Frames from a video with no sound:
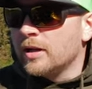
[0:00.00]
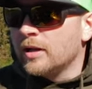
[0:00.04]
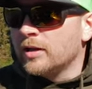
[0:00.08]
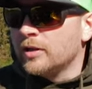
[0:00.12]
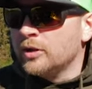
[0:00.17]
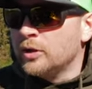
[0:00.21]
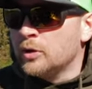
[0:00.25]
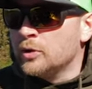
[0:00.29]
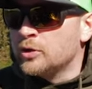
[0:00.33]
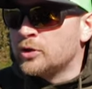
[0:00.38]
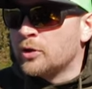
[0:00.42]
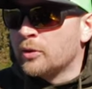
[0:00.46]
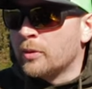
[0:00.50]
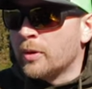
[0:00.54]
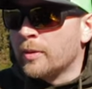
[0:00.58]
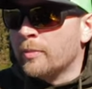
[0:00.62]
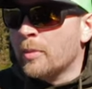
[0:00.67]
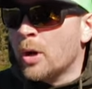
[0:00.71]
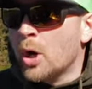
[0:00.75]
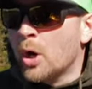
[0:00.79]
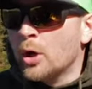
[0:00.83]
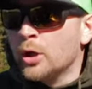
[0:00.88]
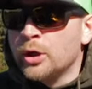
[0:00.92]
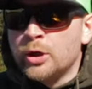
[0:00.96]
use the
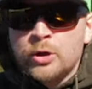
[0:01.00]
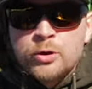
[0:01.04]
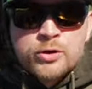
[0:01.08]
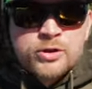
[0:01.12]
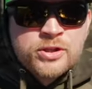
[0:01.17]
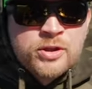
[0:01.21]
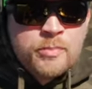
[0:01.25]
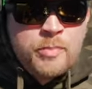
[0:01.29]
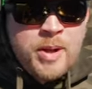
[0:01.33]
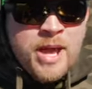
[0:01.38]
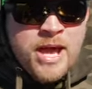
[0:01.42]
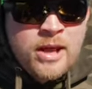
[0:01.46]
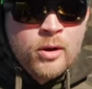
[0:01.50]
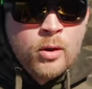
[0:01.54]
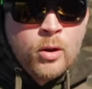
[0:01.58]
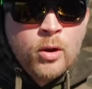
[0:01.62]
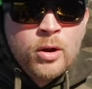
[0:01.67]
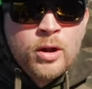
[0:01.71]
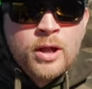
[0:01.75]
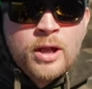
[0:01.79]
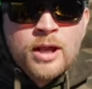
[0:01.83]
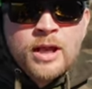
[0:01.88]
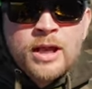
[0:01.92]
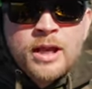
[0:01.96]
remote, use the
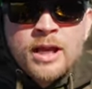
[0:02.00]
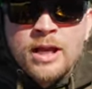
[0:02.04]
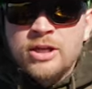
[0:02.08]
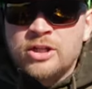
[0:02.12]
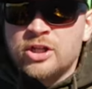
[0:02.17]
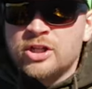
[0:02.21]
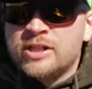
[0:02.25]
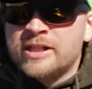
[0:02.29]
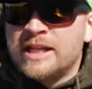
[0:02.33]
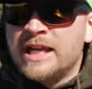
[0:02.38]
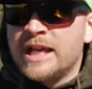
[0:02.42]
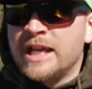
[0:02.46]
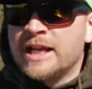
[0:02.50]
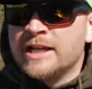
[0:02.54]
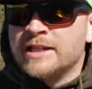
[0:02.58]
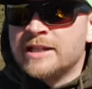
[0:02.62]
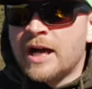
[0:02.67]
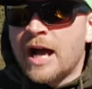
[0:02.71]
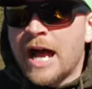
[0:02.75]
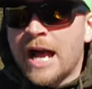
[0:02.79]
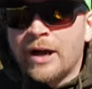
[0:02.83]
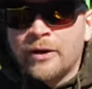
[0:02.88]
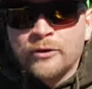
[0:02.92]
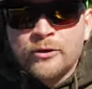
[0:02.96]
pedal, and just get it
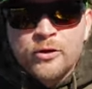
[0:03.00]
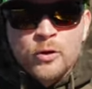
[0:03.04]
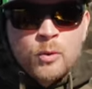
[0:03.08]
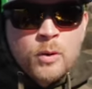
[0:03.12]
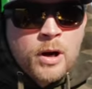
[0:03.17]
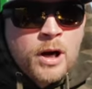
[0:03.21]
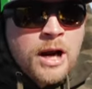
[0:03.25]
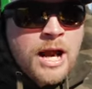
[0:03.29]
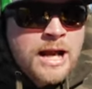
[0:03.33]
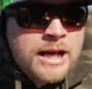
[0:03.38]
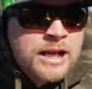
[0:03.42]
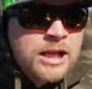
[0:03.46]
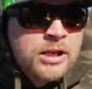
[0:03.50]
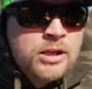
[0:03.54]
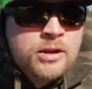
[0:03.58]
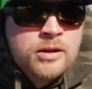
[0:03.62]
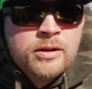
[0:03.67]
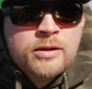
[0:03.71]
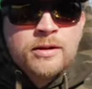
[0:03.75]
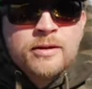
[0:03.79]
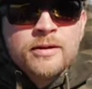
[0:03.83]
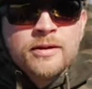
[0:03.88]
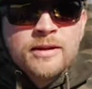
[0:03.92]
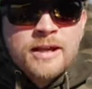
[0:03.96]
dialed to where I
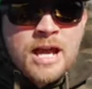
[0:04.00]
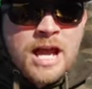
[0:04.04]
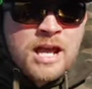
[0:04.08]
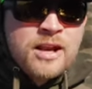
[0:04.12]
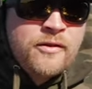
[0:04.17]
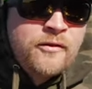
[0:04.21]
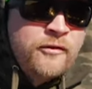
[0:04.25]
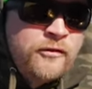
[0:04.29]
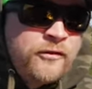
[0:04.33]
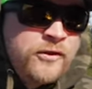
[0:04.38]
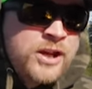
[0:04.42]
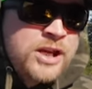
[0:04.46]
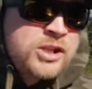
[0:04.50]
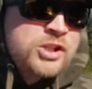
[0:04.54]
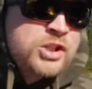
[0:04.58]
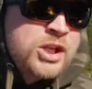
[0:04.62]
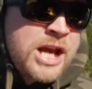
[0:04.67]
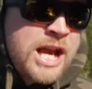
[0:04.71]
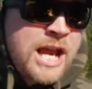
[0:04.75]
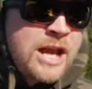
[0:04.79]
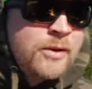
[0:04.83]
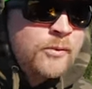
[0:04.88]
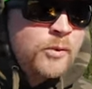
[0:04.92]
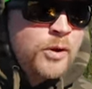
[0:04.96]
can kind of fish
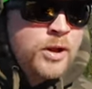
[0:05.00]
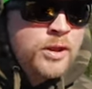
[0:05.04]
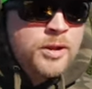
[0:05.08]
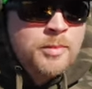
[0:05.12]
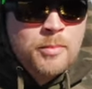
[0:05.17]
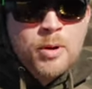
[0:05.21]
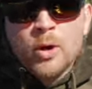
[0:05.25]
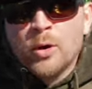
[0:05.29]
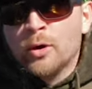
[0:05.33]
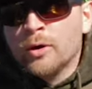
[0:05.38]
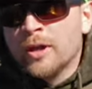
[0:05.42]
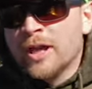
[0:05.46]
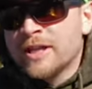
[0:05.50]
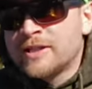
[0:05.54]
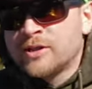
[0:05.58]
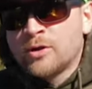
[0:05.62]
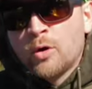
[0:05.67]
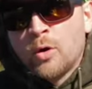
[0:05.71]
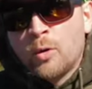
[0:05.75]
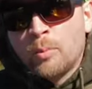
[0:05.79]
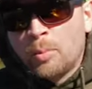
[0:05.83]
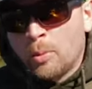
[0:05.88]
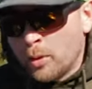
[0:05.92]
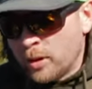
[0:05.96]
and run the motor. That's
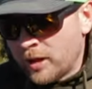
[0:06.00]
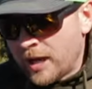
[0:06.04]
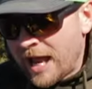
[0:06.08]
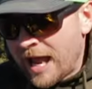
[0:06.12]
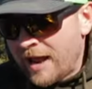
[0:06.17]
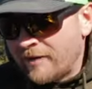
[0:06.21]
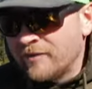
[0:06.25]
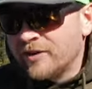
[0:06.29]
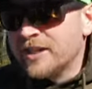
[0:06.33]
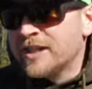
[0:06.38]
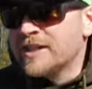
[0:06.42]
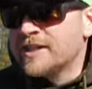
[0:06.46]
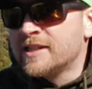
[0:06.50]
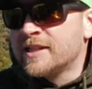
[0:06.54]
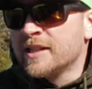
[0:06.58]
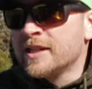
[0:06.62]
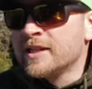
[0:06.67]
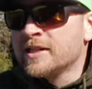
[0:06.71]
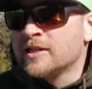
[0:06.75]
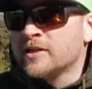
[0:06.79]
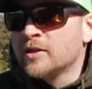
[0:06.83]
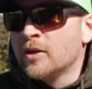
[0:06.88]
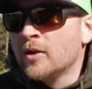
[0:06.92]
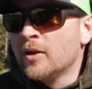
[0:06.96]
the whole point of having these
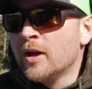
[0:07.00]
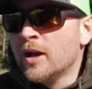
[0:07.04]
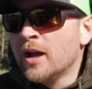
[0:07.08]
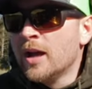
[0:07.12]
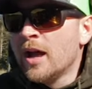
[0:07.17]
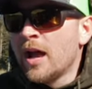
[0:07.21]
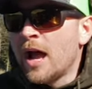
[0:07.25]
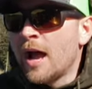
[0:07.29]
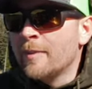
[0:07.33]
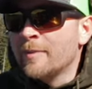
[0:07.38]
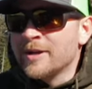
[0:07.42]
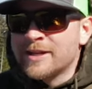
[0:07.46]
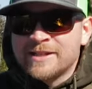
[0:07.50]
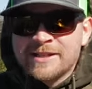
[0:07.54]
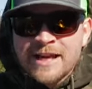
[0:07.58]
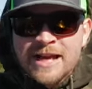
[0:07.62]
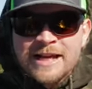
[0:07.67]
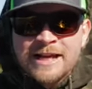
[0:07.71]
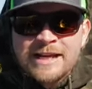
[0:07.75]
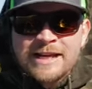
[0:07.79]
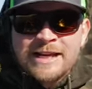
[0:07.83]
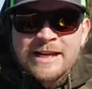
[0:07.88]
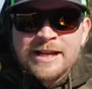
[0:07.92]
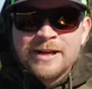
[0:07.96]
things. So I'm
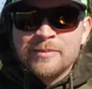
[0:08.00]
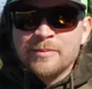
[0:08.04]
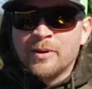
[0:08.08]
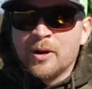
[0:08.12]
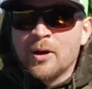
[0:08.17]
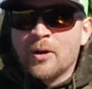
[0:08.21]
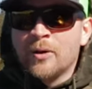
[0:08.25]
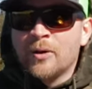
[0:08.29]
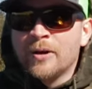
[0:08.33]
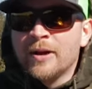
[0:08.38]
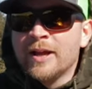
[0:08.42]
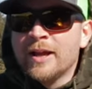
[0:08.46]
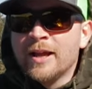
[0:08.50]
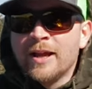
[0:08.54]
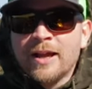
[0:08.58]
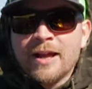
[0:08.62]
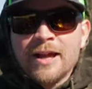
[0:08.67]
excited to get them going.